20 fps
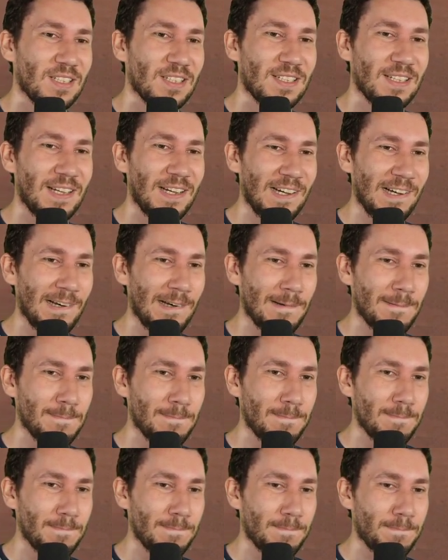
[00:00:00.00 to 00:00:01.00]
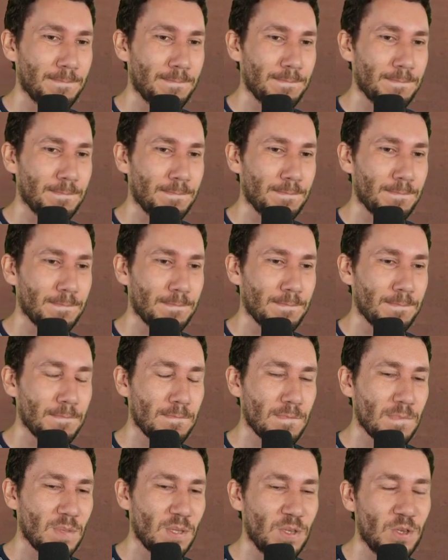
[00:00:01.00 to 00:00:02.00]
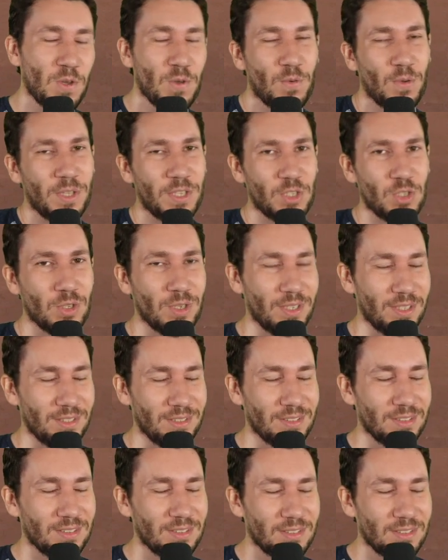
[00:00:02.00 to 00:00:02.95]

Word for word: Um, you really shouldn't.